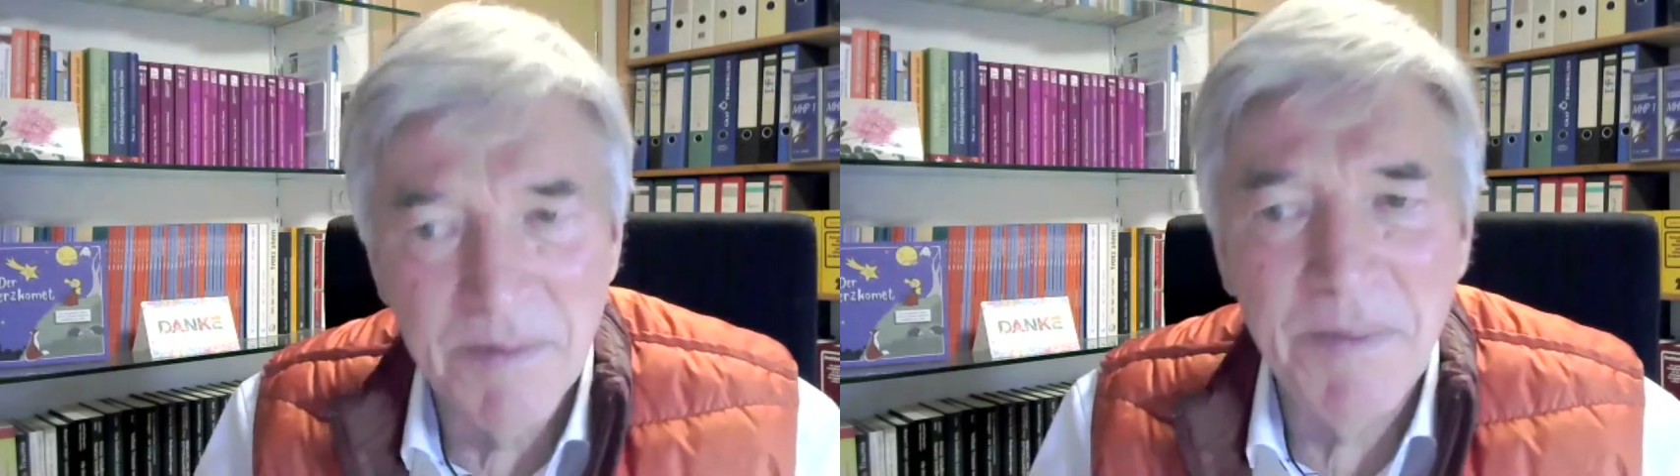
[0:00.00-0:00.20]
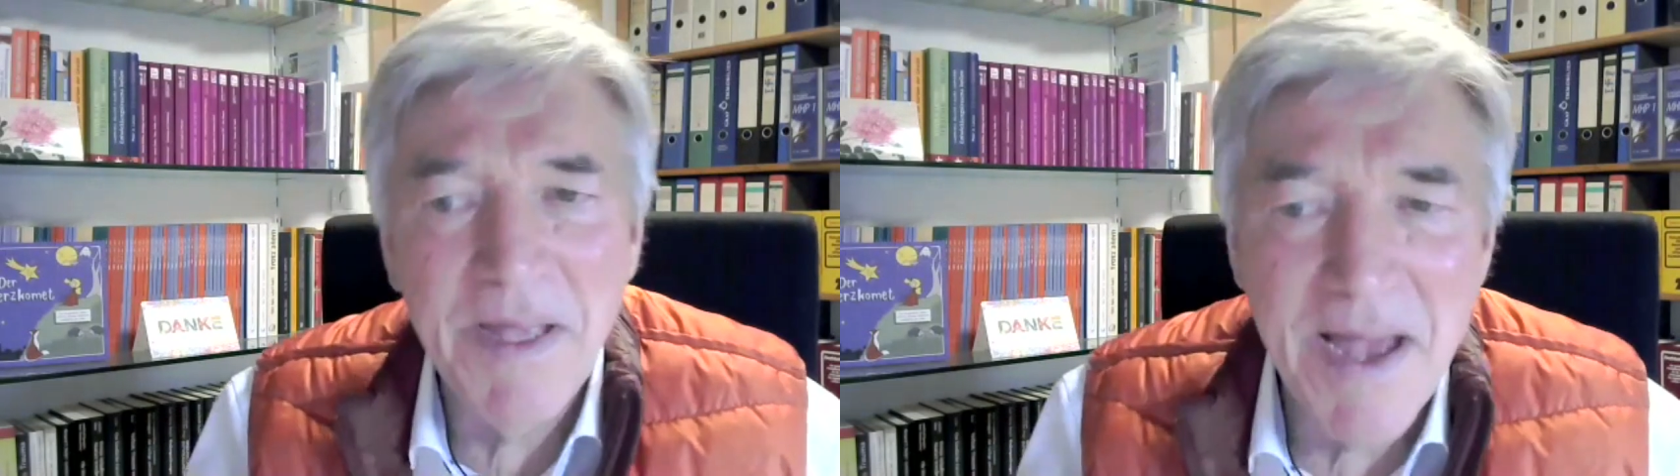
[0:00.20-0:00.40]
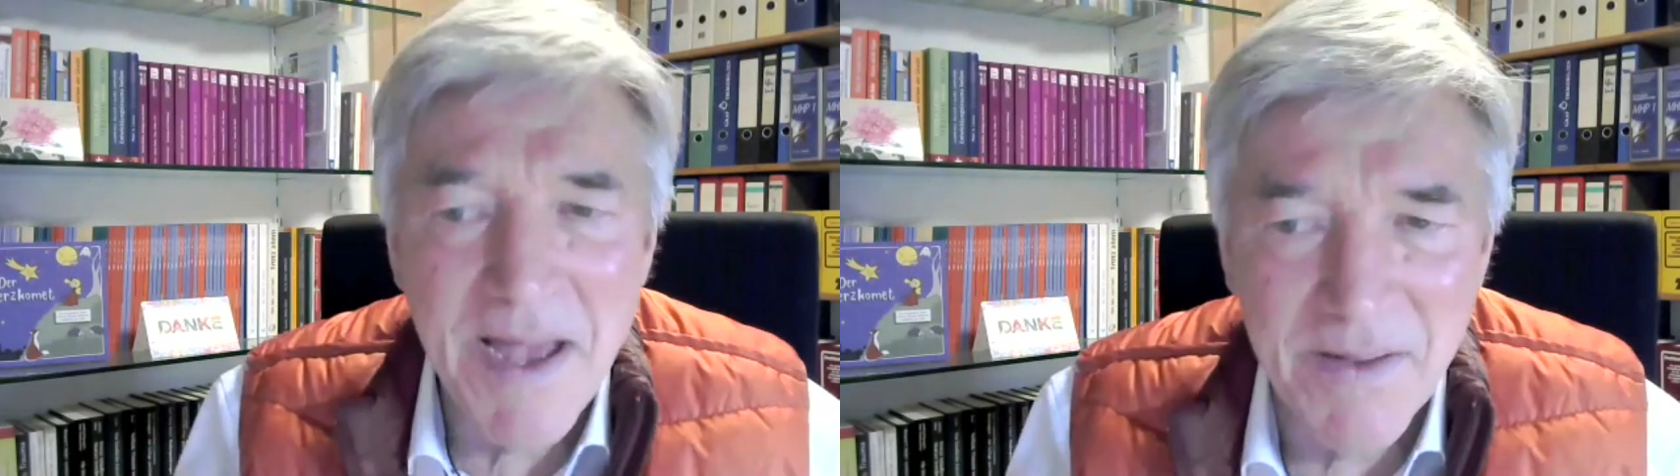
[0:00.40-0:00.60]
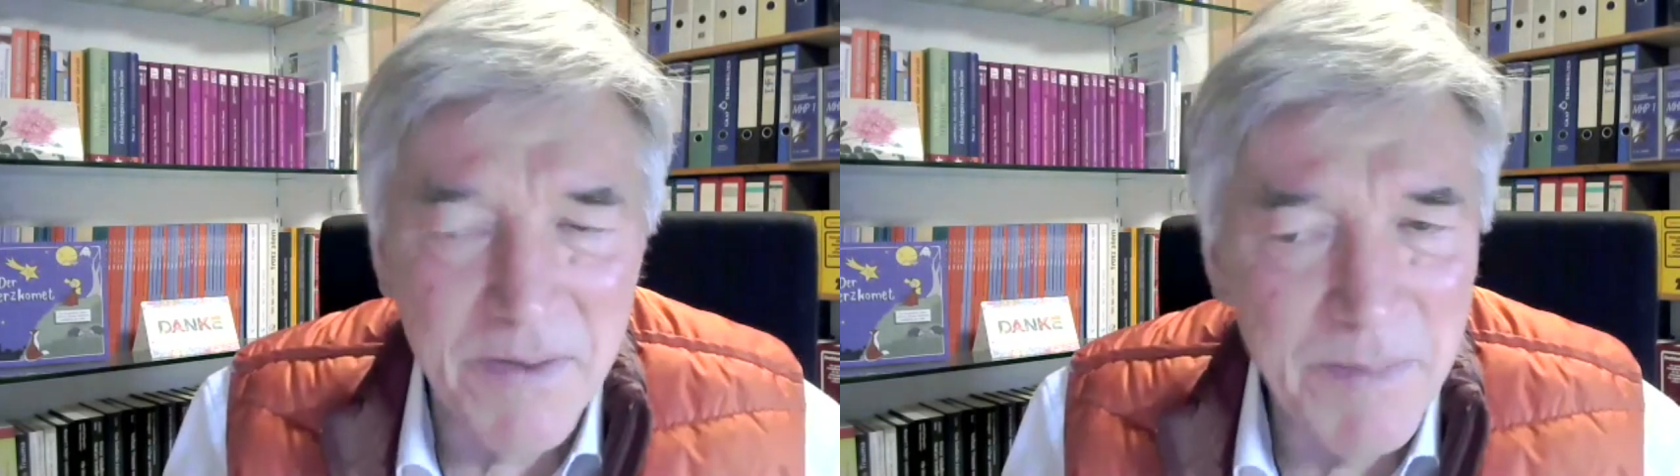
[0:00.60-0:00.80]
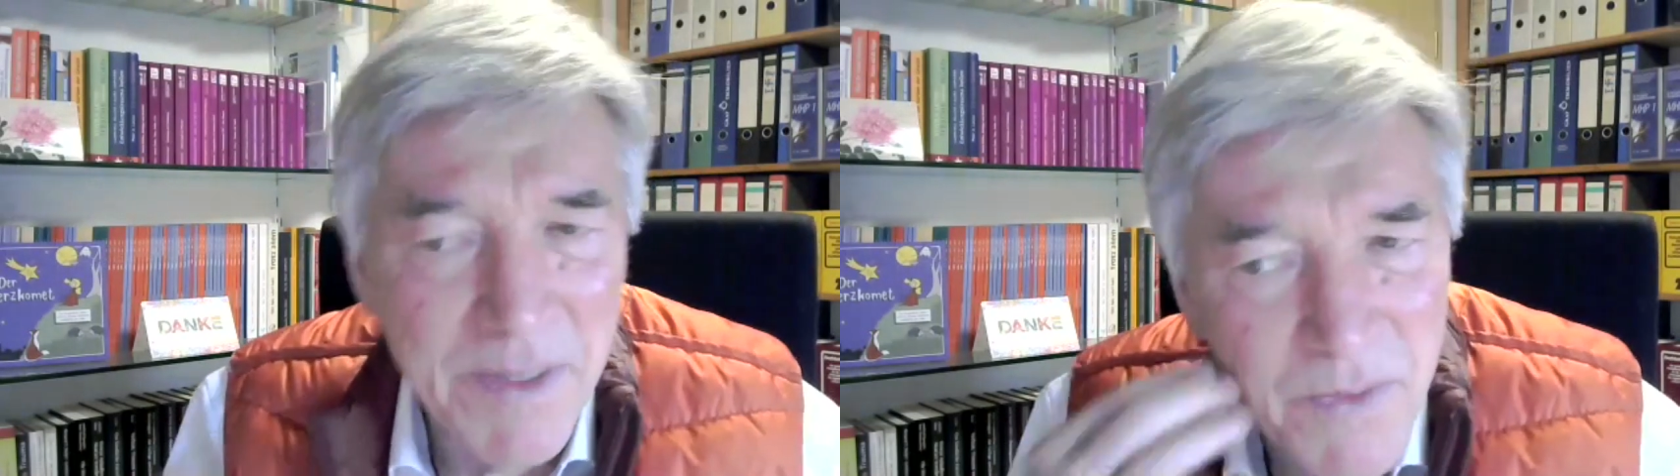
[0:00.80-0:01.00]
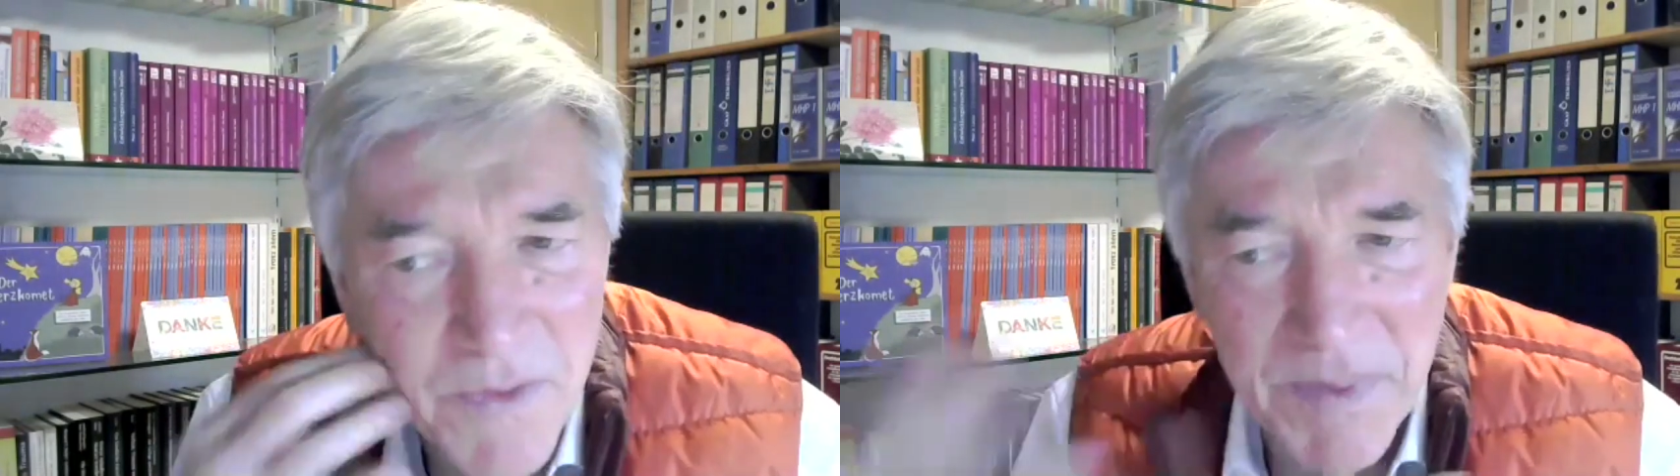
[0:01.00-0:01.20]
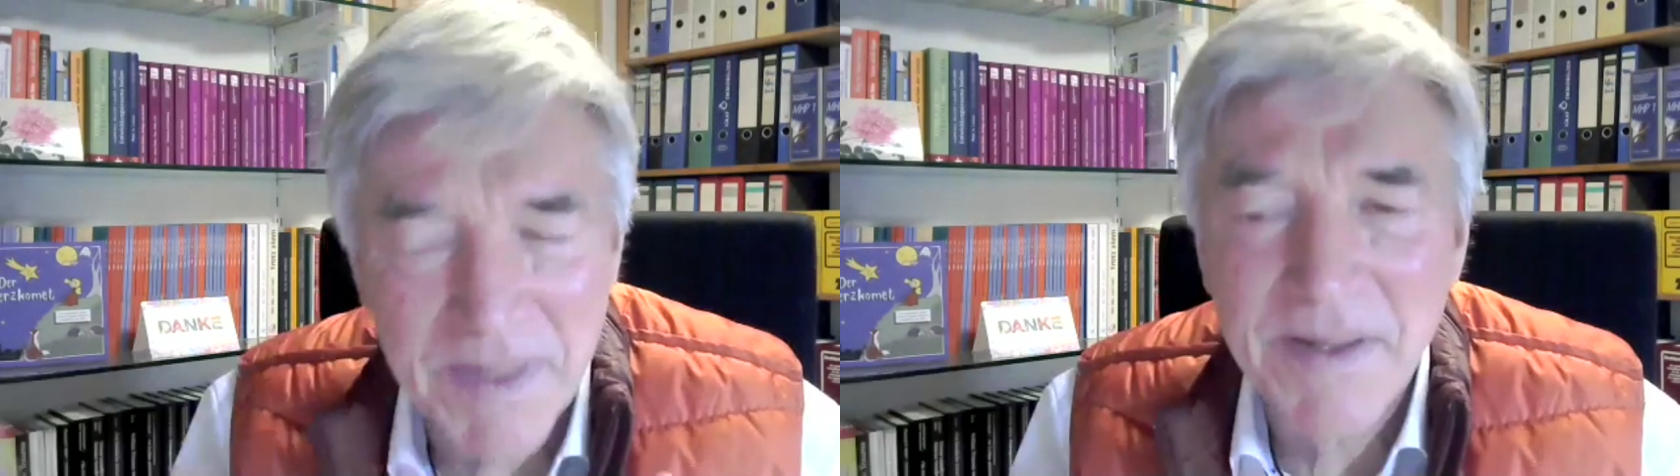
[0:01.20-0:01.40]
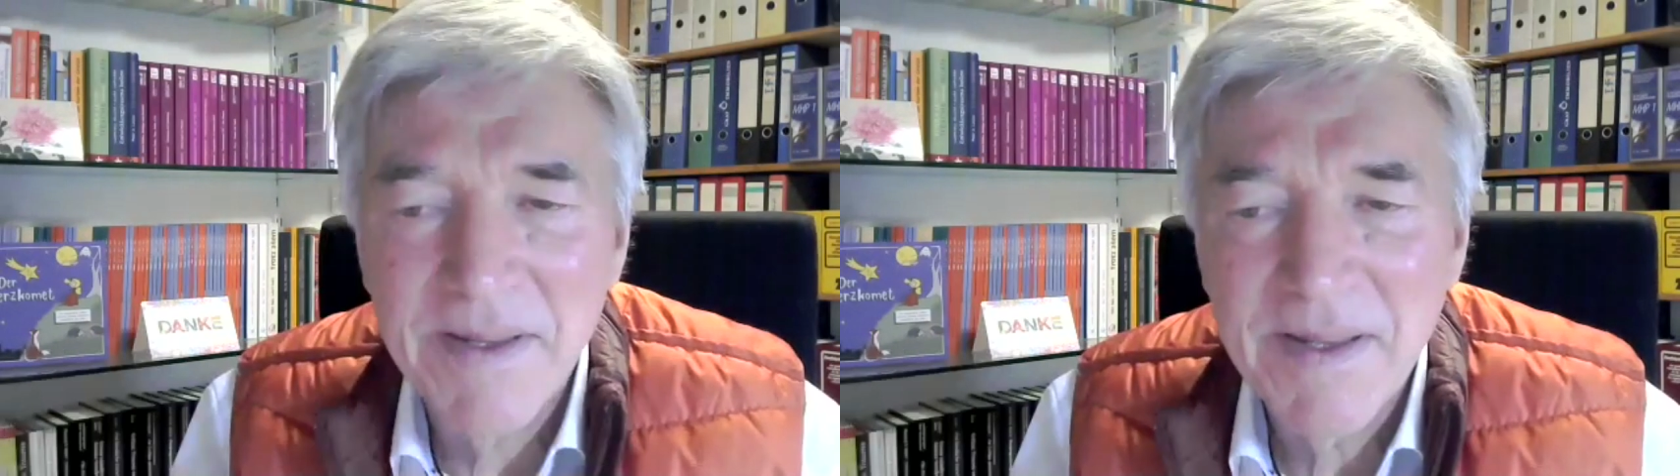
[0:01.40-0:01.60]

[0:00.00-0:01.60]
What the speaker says: my eye or my tooth pain.